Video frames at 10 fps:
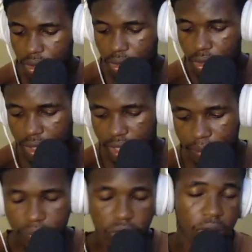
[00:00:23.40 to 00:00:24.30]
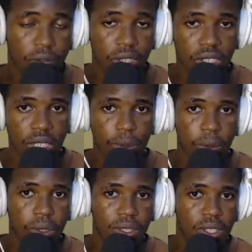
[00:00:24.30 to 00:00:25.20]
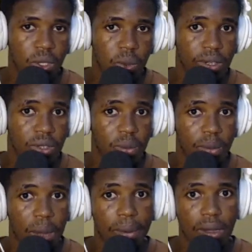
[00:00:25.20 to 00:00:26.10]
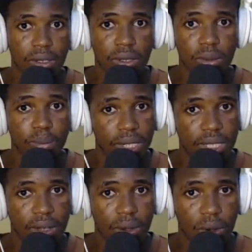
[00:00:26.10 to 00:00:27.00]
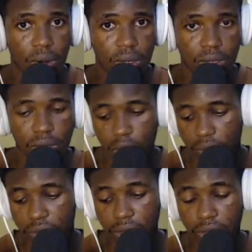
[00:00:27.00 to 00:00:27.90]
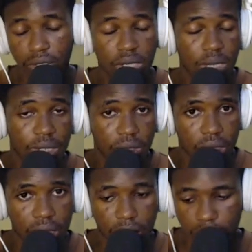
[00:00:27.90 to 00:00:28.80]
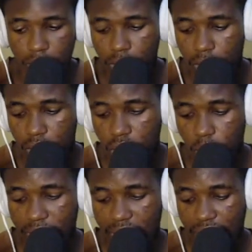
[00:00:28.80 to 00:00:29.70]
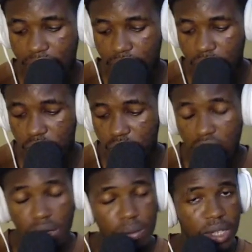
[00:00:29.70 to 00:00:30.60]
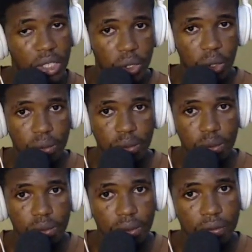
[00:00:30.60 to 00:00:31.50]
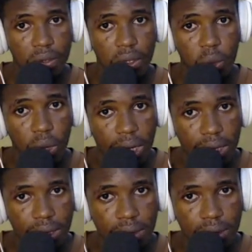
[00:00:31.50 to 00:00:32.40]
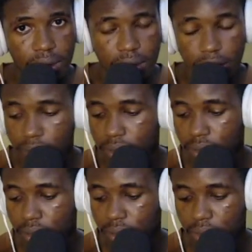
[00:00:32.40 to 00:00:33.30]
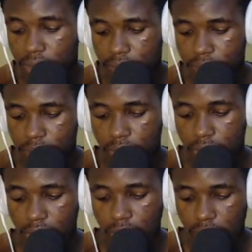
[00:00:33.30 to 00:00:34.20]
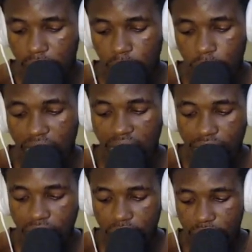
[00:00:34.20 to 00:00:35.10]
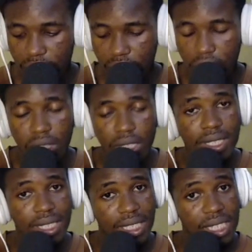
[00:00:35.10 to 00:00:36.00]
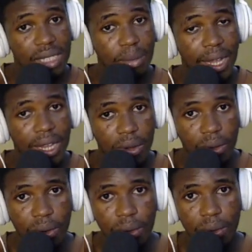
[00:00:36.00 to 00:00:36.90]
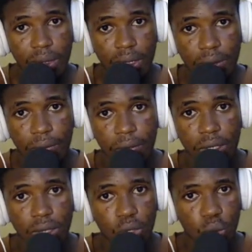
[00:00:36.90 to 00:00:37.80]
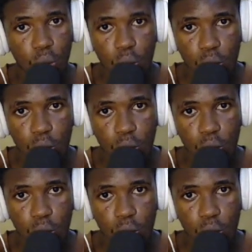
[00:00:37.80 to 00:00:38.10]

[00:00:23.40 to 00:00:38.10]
Okay, so the first thing we want to do is to map out the basic chords of the C major scale. So we have the C major for the 1, okay, then we have the D minor for the 2,